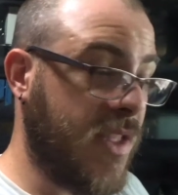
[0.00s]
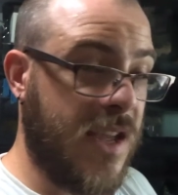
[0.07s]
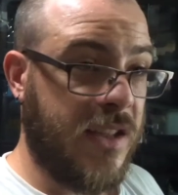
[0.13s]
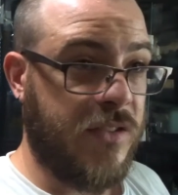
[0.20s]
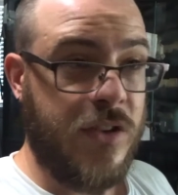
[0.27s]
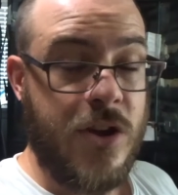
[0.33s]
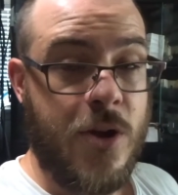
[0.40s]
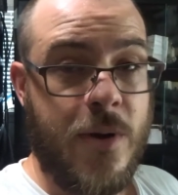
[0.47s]
As
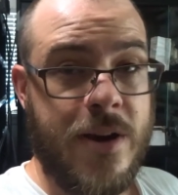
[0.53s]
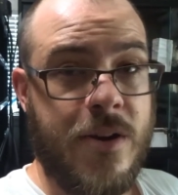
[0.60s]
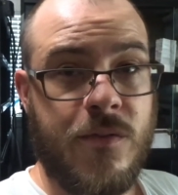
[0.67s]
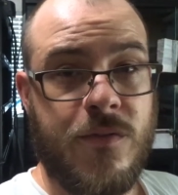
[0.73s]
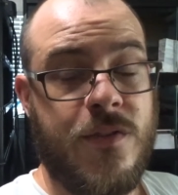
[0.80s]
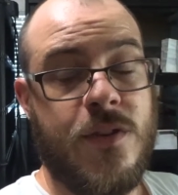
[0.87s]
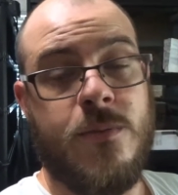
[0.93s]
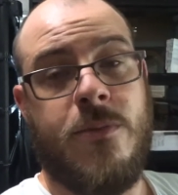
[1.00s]
you know, I don't
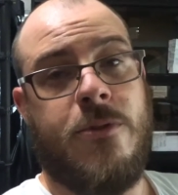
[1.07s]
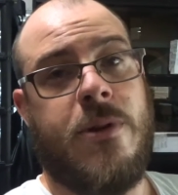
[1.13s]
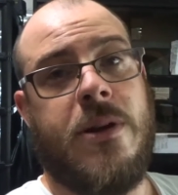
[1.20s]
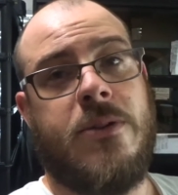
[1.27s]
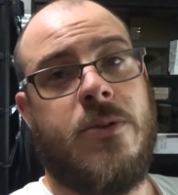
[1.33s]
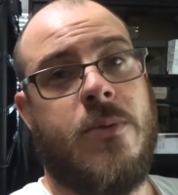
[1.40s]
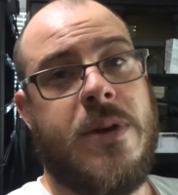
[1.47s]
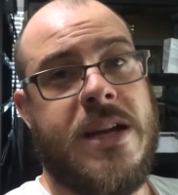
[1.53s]
film throughout
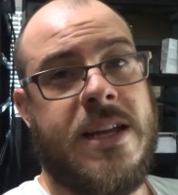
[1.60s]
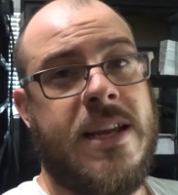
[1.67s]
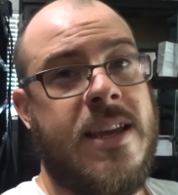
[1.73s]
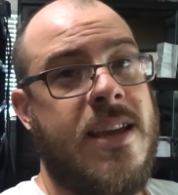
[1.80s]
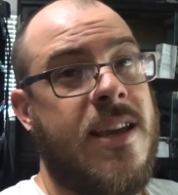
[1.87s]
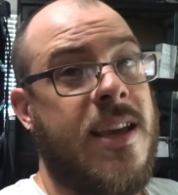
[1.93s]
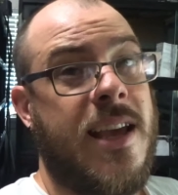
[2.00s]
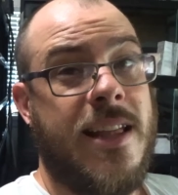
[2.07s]
the week,
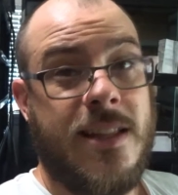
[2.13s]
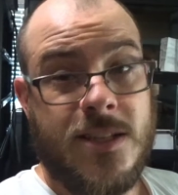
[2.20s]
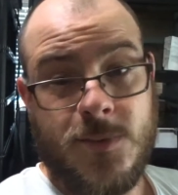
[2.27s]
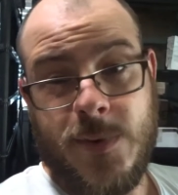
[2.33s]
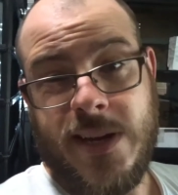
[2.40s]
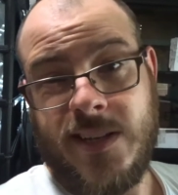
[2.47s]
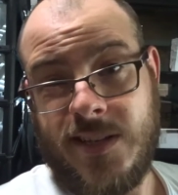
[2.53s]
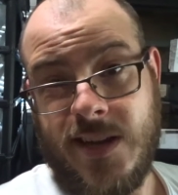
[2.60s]
and this
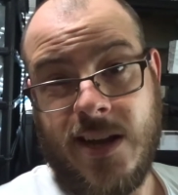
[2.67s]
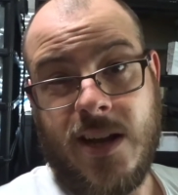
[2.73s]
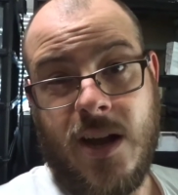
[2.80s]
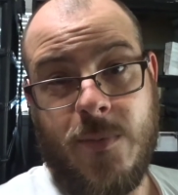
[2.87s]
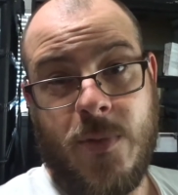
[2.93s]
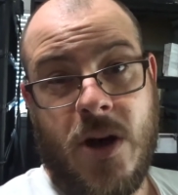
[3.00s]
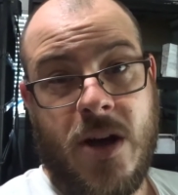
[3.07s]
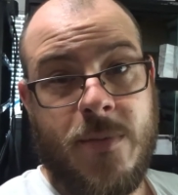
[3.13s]
week snuck
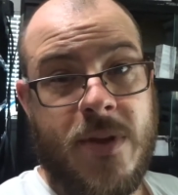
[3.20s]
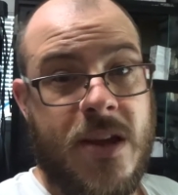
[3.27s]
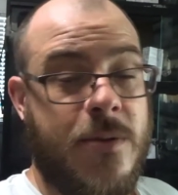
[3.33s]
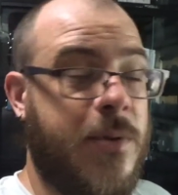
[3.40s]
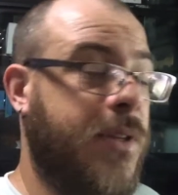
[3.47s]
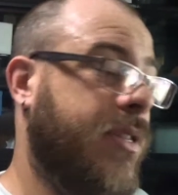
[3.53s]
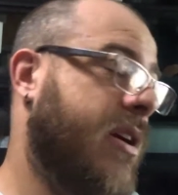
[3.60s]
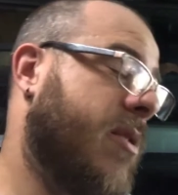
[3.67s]
up on me
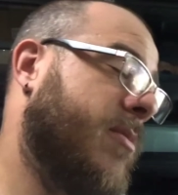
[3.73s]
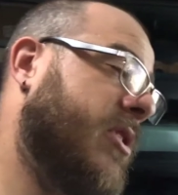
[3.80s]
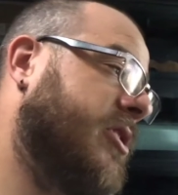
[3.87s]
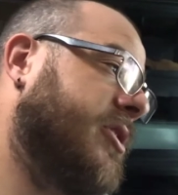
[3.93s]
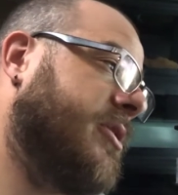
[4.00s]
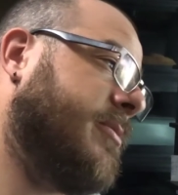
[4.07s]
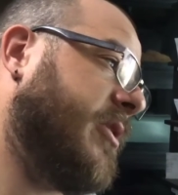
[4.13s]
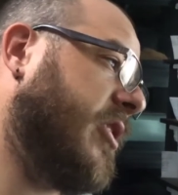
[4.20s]
with how much
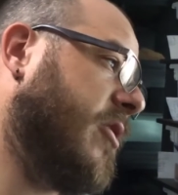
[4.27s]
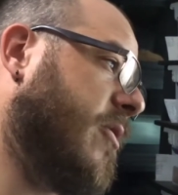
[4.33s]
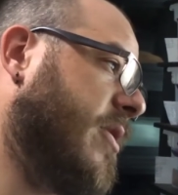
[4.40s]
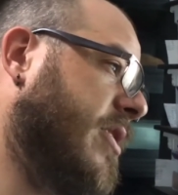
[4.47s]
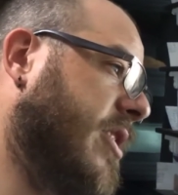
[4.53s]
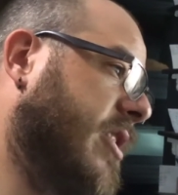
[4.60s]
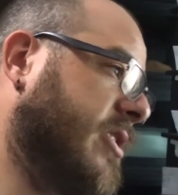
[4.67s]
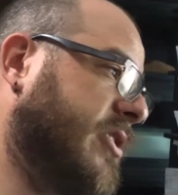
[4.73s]
has been going
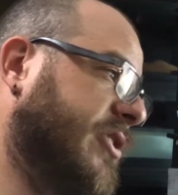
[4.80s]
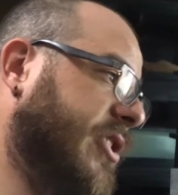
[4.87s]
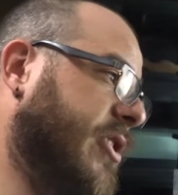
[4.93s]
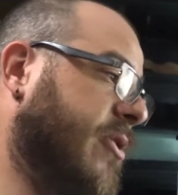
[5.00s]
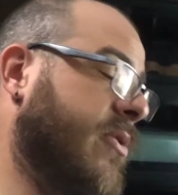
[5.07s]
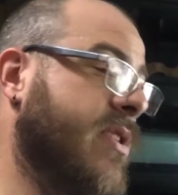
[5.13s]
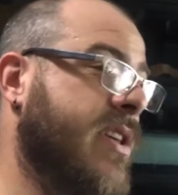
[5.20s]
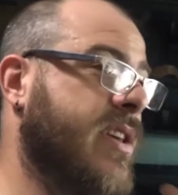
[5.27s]
on.
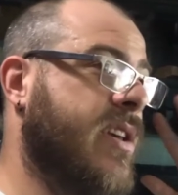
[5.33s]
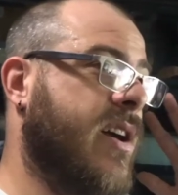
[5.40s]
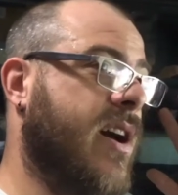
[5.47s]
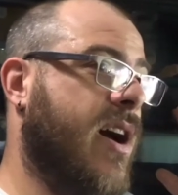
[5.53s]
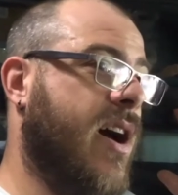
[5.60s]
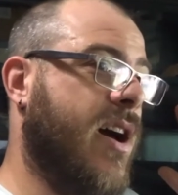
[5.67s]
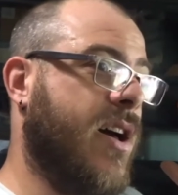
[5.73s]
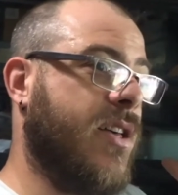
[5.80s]
So,
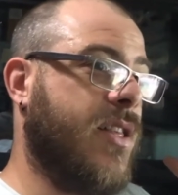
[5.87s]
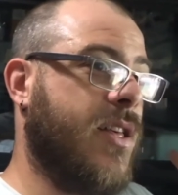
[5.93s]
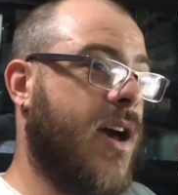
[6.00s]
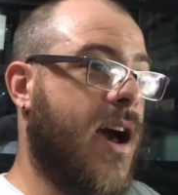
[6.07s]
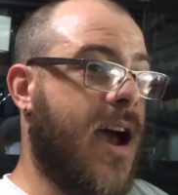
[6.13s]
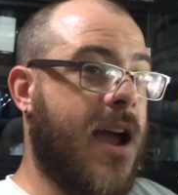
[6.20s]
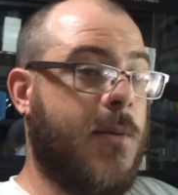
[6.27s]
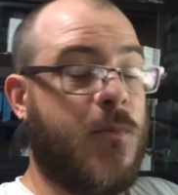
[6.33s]

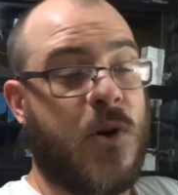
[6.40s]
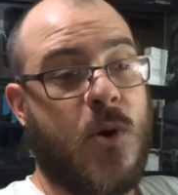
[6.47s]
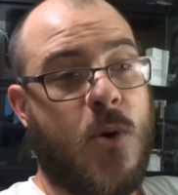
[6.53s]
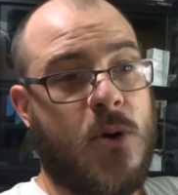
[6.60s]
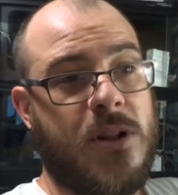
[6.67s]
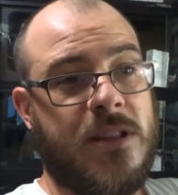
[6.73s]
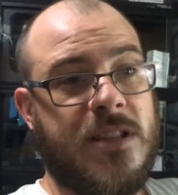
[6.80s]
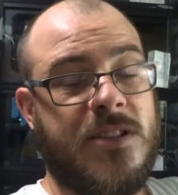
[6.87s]
I'm
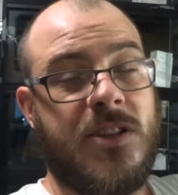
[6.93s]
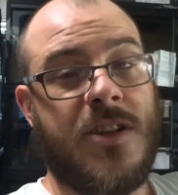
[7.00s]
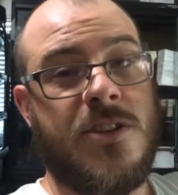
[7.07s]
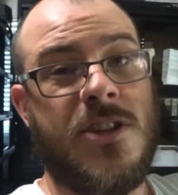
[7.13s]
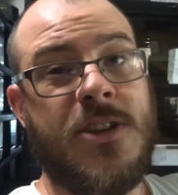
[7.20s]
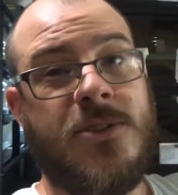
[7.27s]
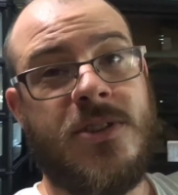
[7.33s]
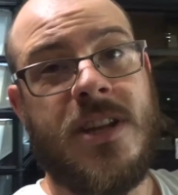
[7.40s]
recording this on
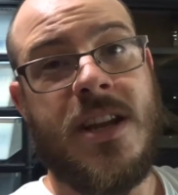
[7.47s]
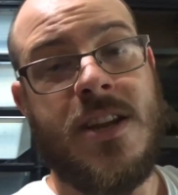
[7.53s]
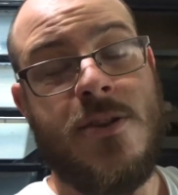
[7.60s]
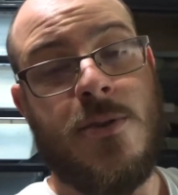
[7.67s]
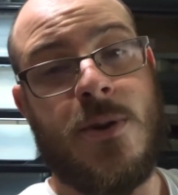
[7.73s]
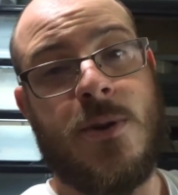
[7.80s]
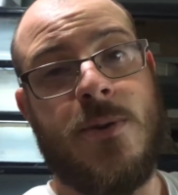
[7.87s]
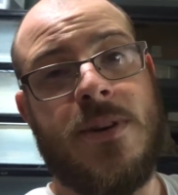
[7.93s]
Tuesday. You
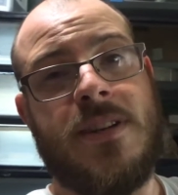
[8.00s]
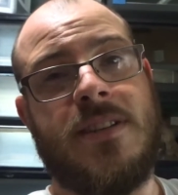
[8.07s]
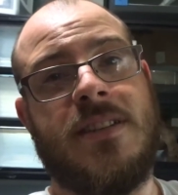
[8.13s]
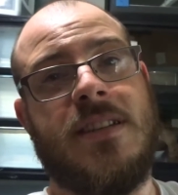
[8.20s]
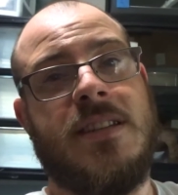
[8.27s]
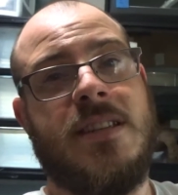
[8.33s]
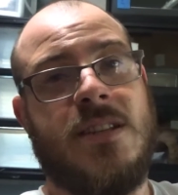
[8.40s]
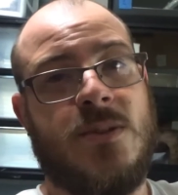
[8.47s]
are going to see
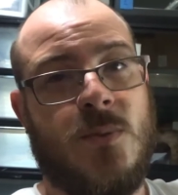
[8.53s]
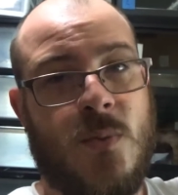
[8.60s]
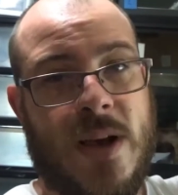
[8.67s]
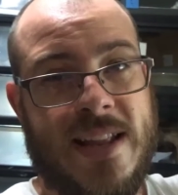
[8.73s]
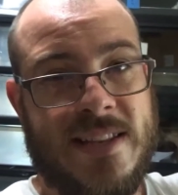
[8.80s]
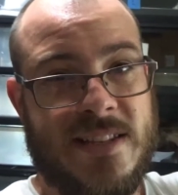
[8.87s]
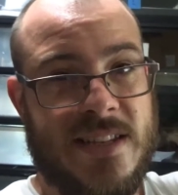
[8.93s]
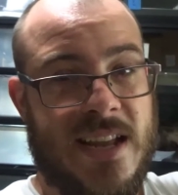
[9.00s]
this
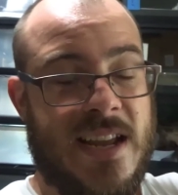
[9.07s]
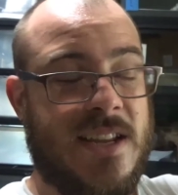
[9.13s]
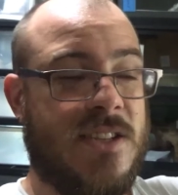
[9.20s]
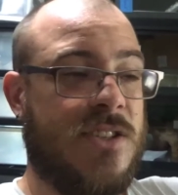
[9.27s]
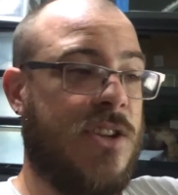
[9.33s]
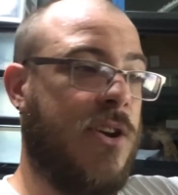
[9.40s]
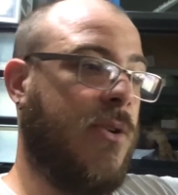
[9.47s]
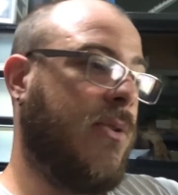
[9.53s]
Wednesday,
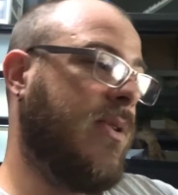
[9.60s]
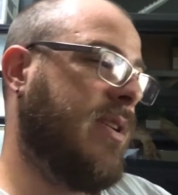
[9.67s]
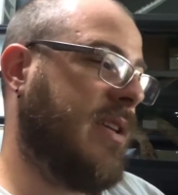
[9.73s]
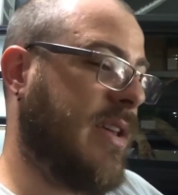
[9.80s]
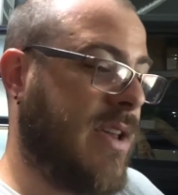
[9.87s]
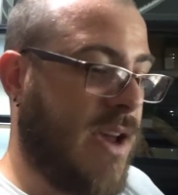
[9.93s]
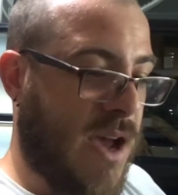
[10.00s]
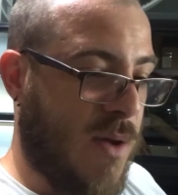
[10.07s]
so
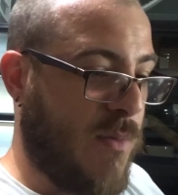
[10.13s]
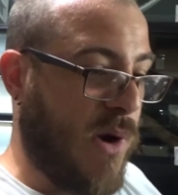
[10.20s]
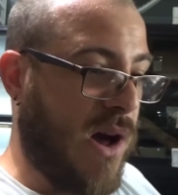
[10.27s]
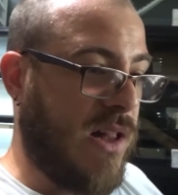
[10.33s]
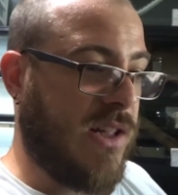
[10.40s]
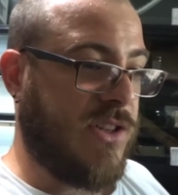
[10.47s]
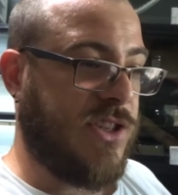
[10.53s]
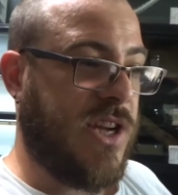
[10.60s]
I
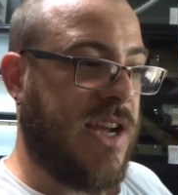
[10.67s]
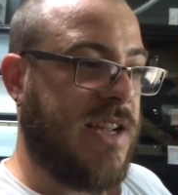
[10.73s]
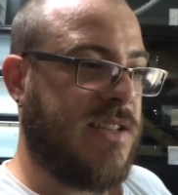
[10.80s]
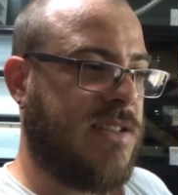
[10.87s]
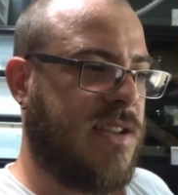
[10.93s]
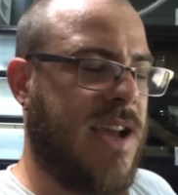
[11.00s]
apologize.